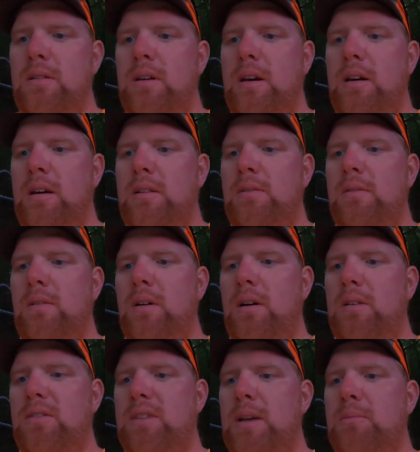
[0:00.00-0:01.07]
And
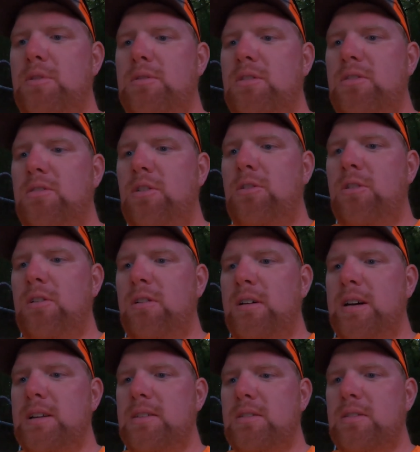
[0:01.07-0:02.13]
same with the solar
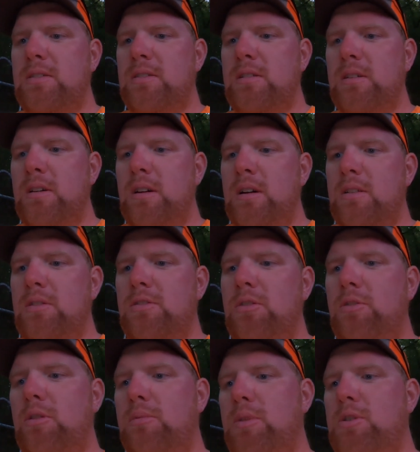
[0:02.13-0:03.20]
lights. The
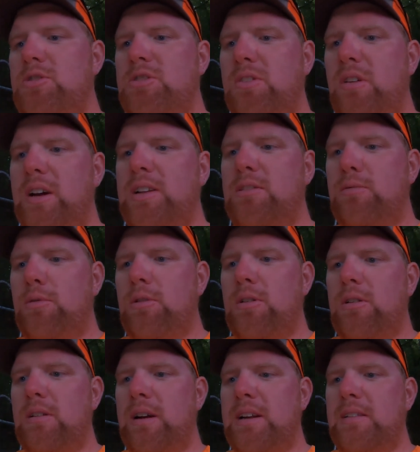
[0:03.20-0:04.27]
solar motion lights
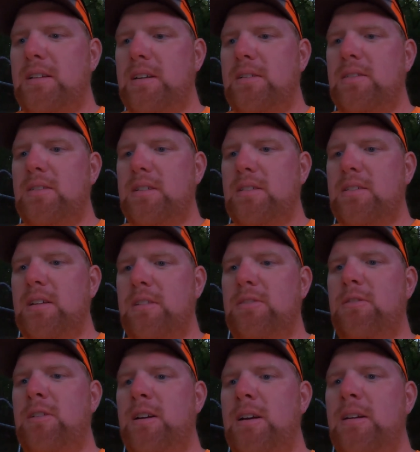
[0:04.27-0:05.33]
were
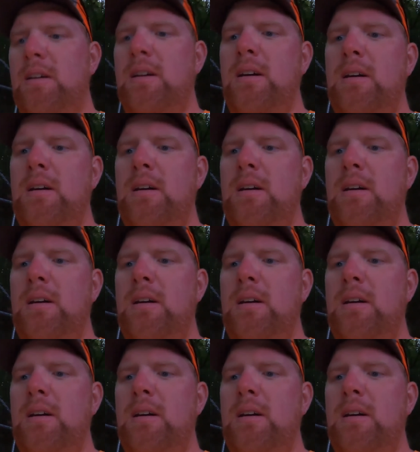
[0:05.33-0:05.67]
$19.63.